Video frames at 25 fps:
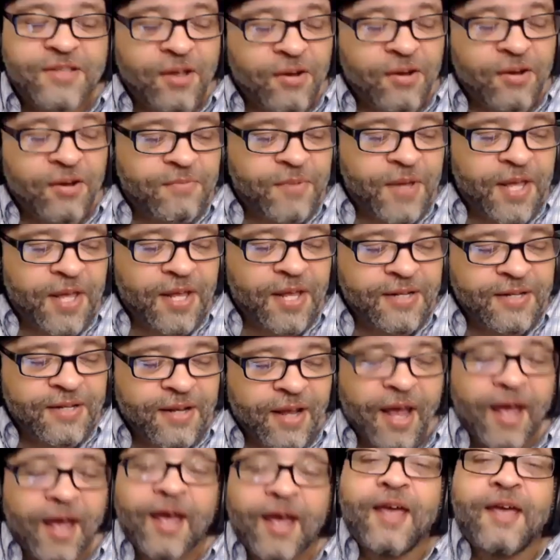dope, man.
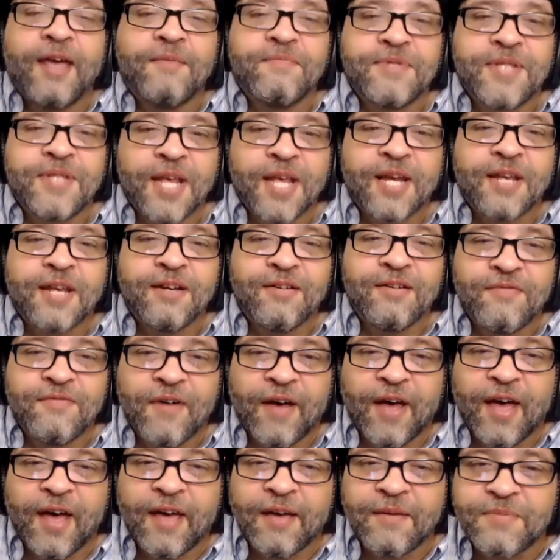I am digging the
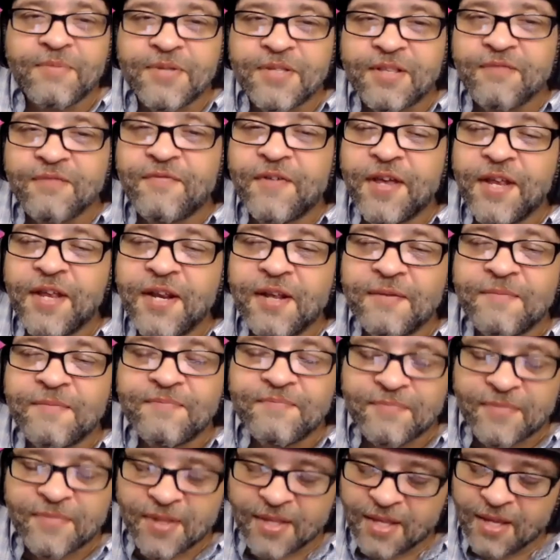vibes. Davida,
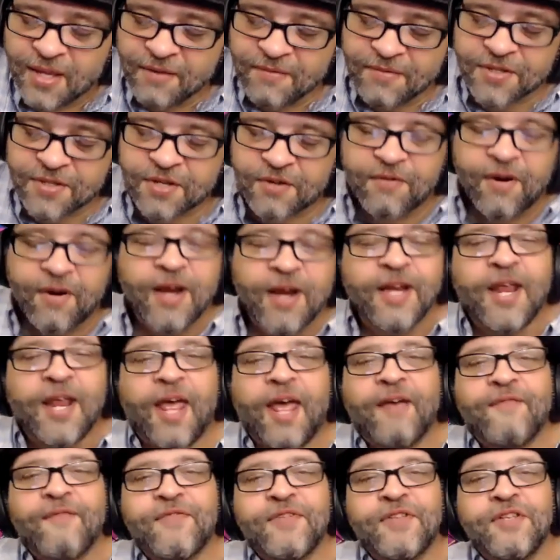it was great
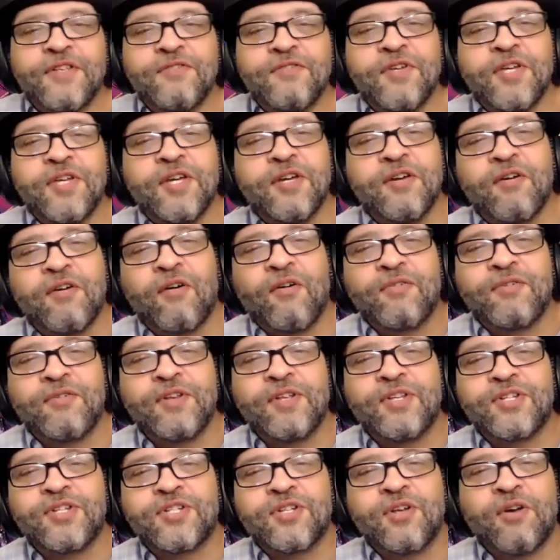having you here on
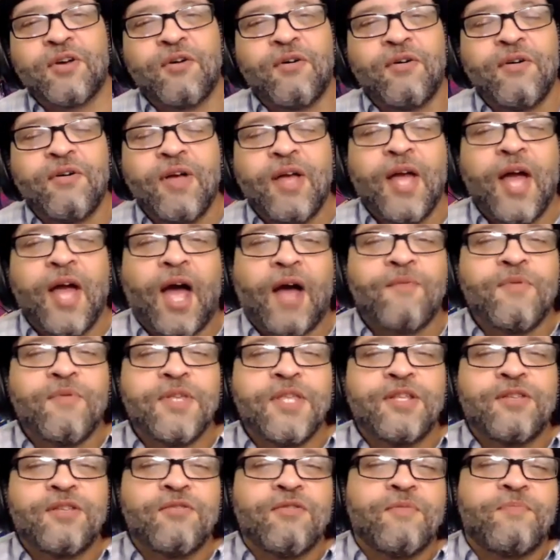this show. I
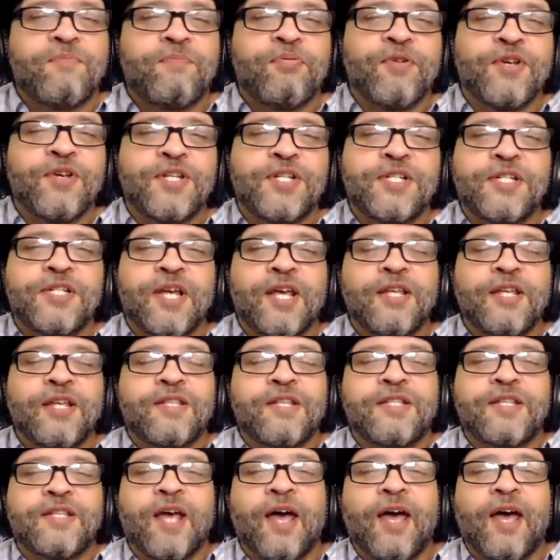really do appreciate
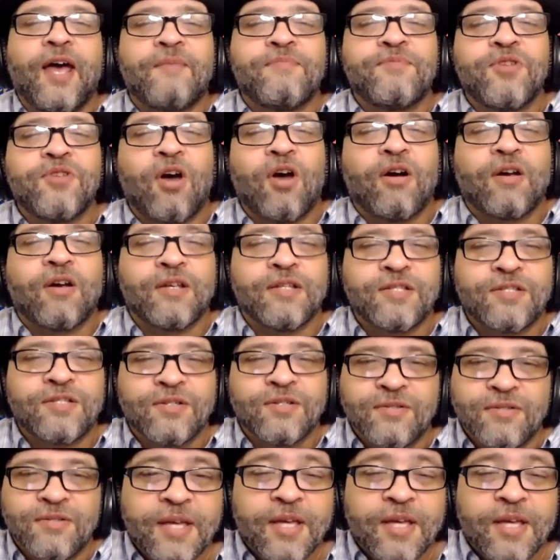the time talking to you.